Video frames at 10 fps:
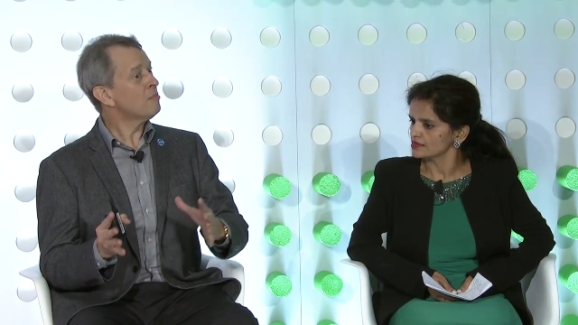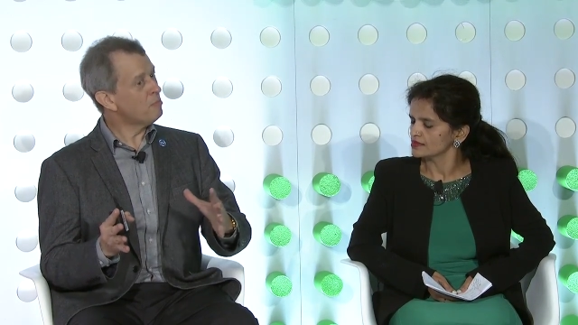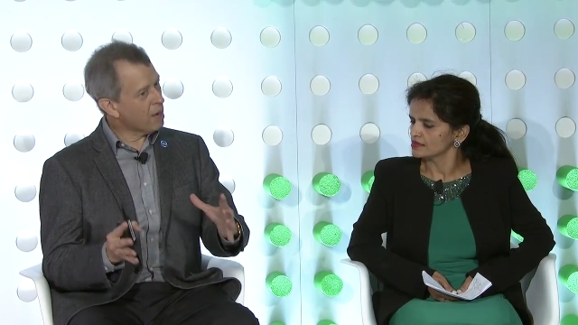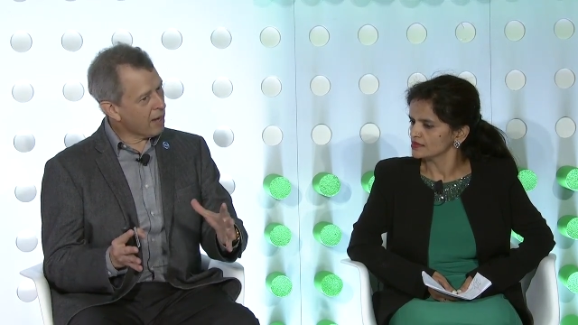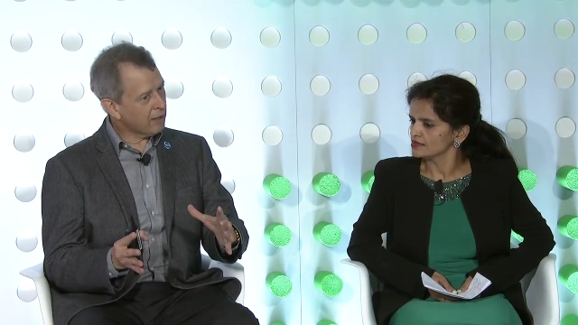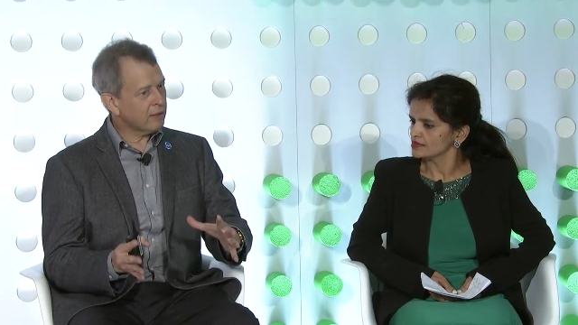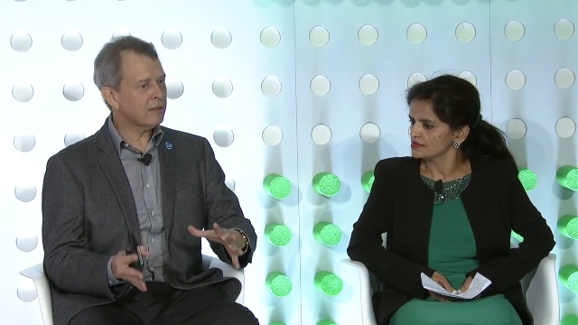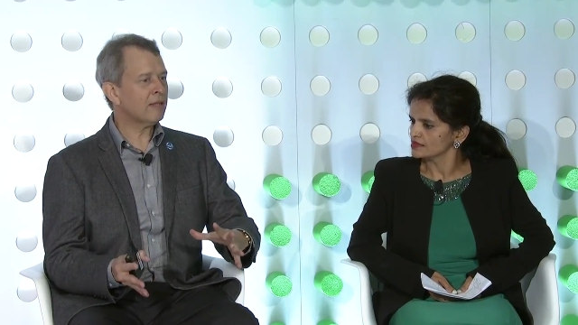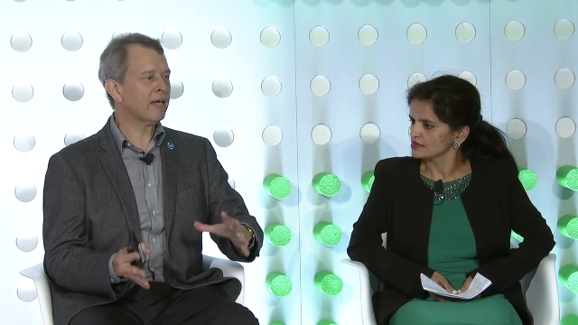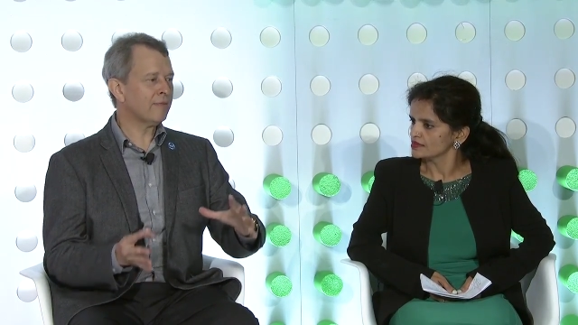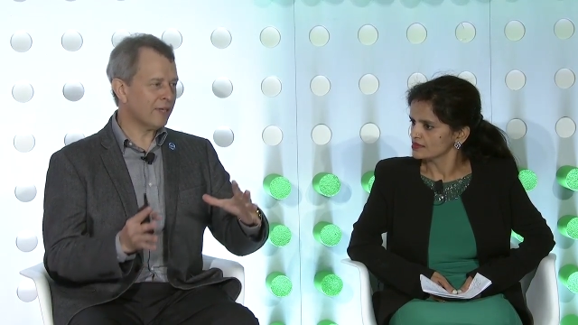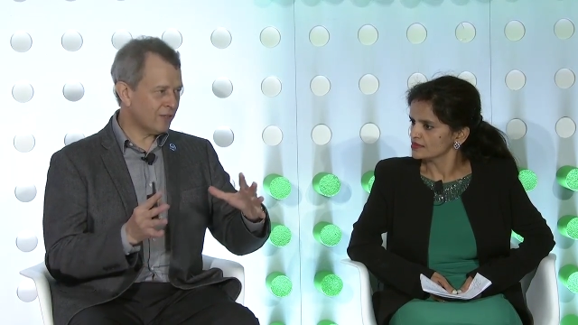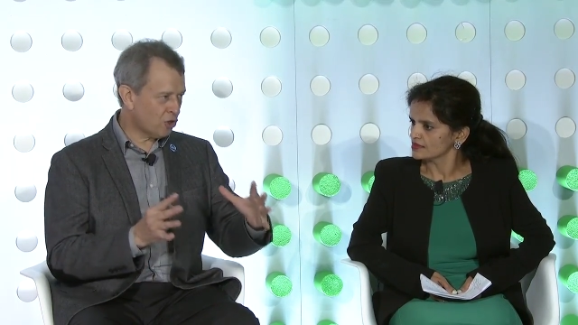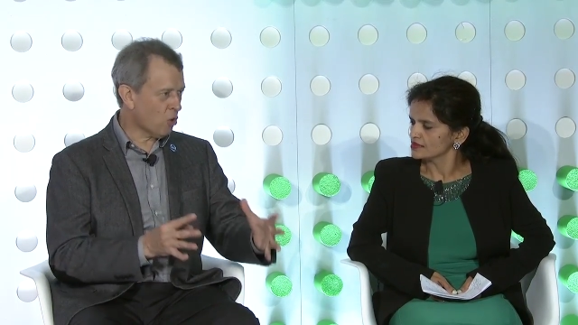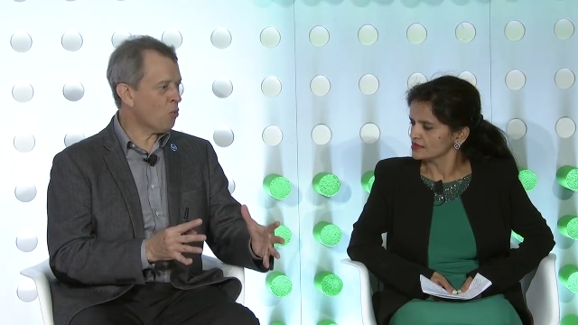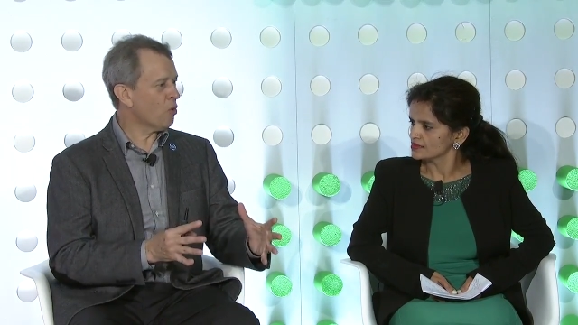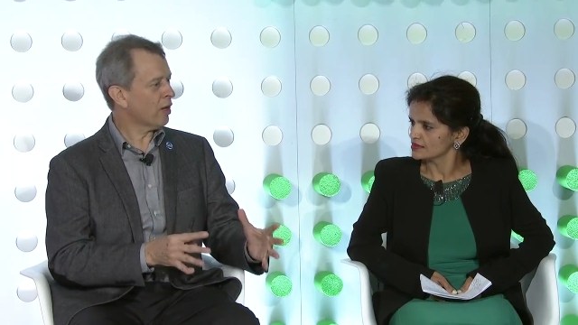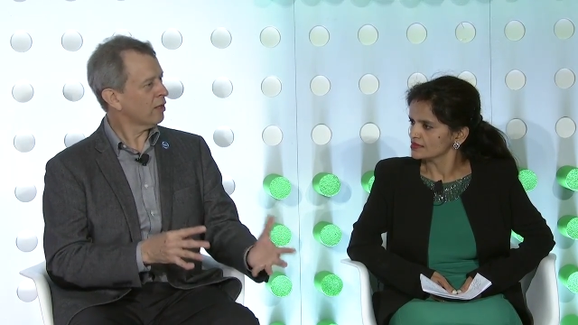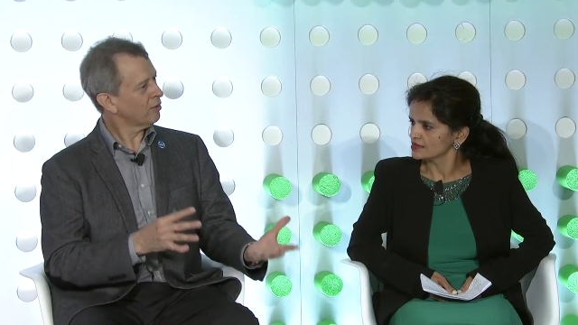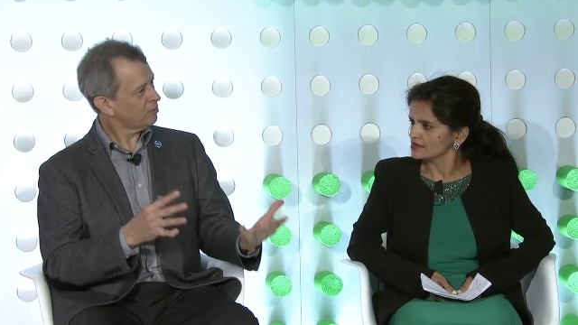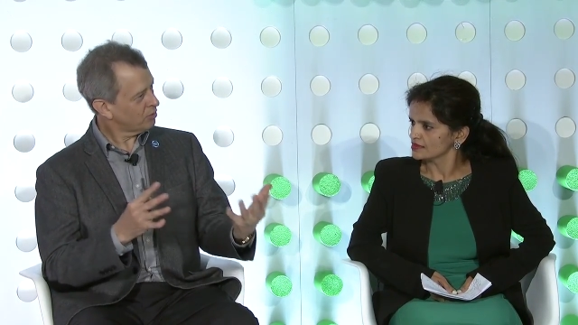Speaker 1: but they, they don't want to